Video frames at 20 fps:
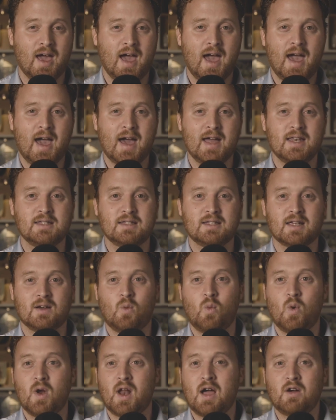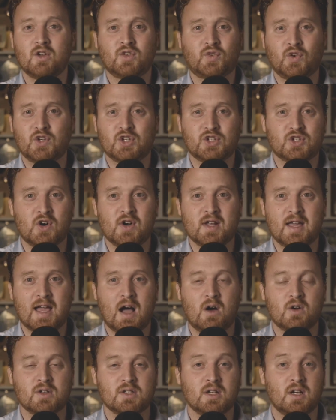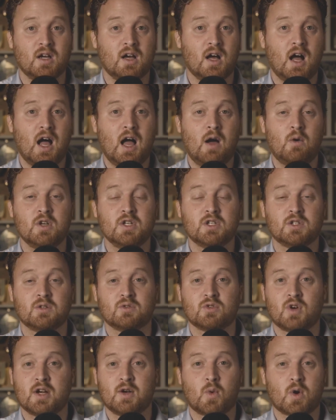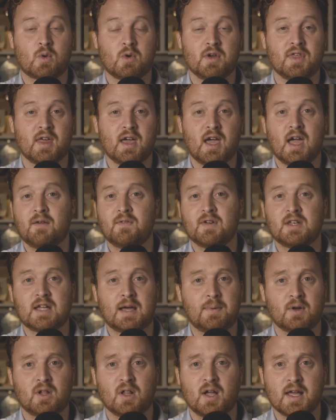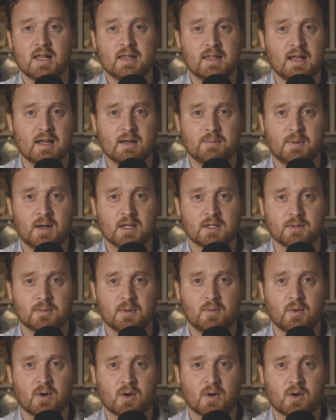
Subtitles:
And when I was first starting out, I was trying to work with every type of client that I could possibly work